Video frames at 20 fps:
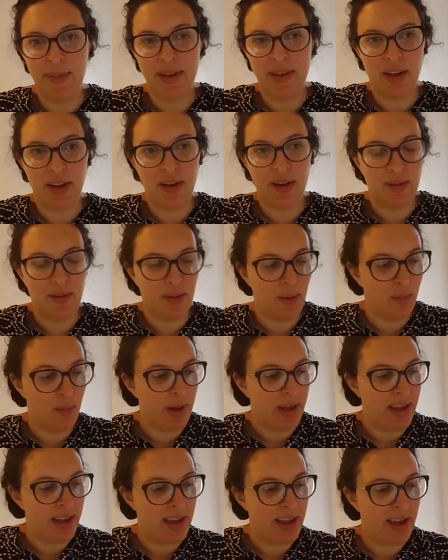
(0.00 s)
So
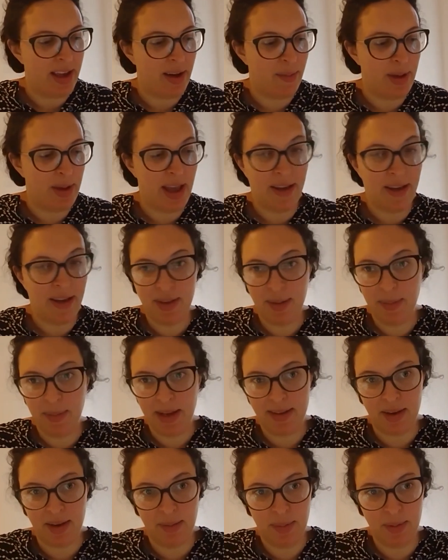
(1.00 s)
we have some
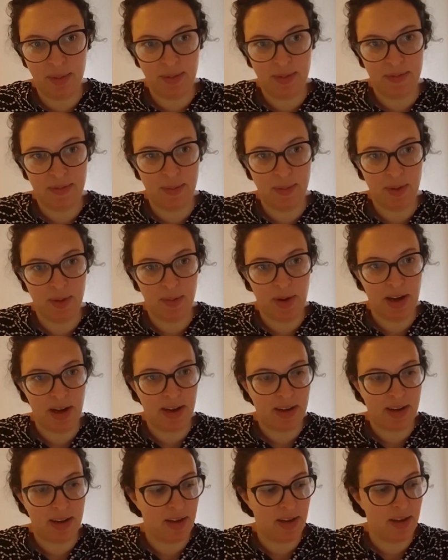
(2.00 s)
examples from the
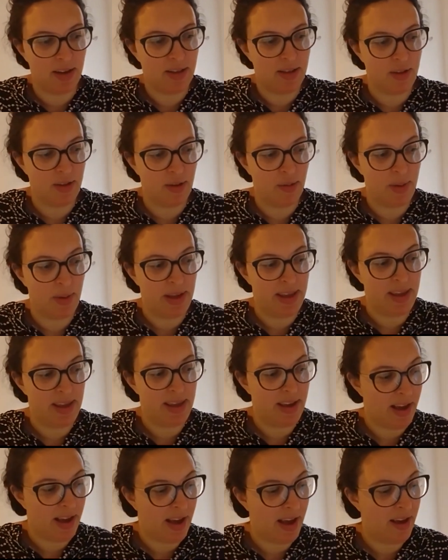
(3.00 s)
work that
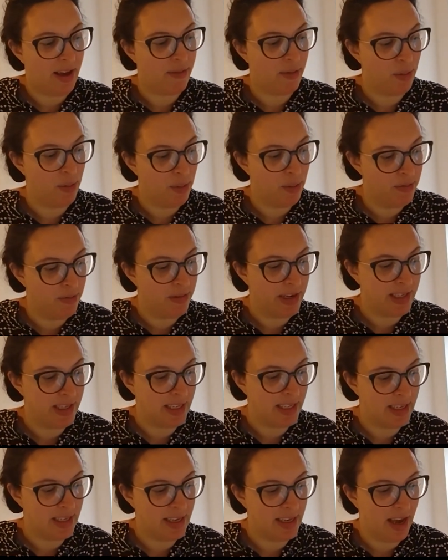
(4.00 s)
we have
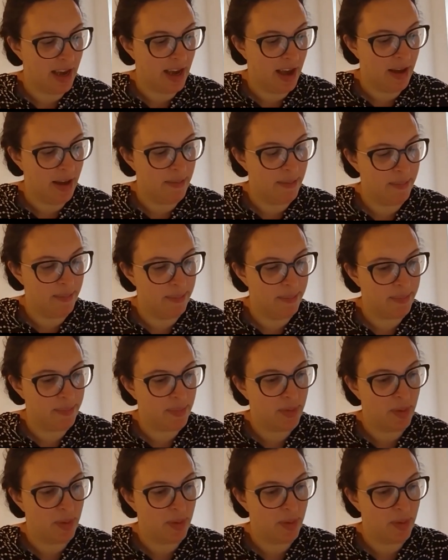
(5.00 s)
already done,